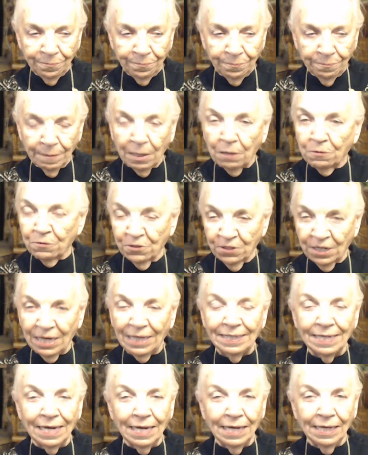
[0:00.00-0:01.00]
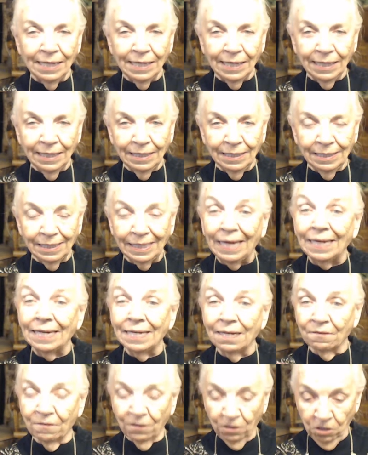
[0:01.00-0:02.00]
Mount Sinai and getting
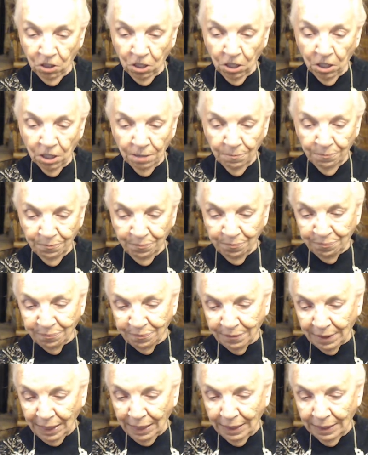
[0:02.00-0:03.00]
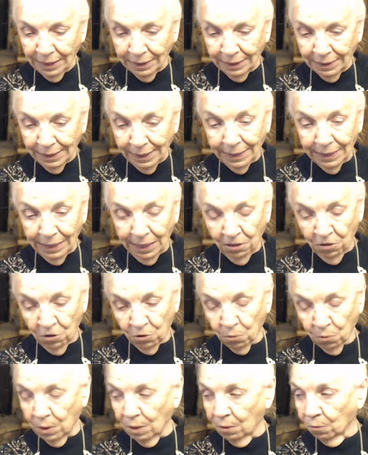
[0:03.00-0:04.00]
the law and getting into
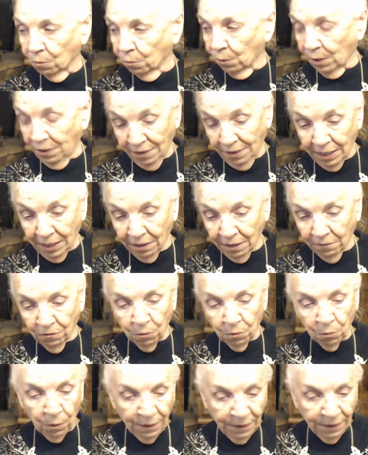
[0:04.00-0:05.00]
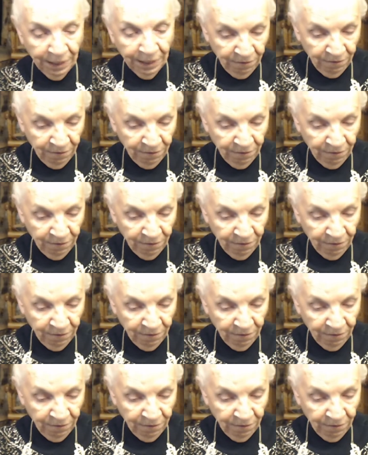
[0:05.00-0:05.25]
what we think of when we think of